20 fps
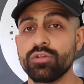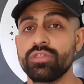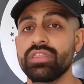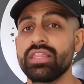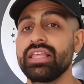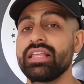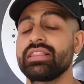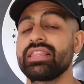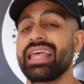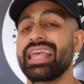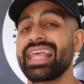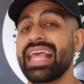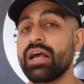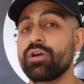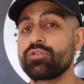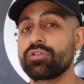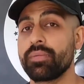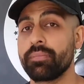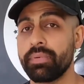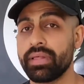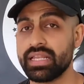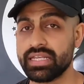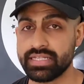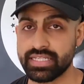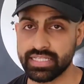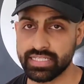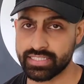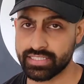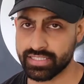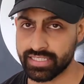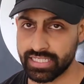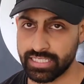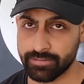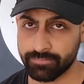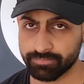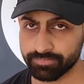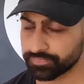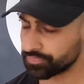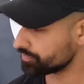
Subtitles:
think that accountability is key.